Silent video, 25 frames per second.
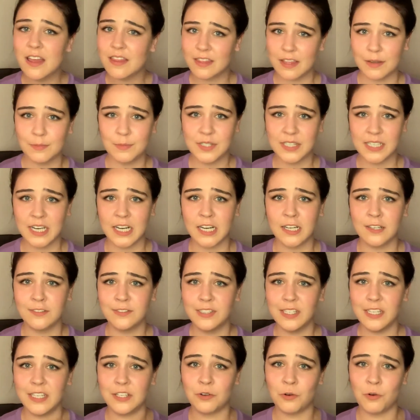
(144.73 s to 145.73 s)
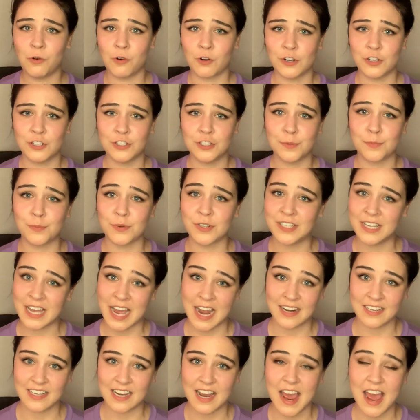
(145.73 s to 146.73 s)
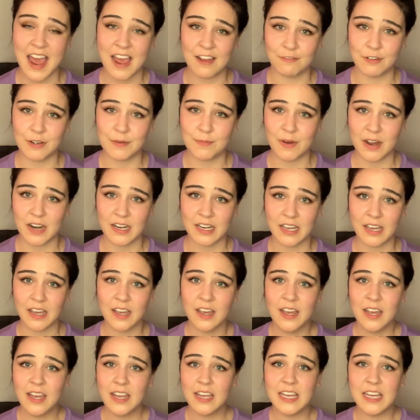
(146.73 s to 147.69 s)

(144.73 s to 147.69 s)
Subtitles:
themselves in order to protect everybody.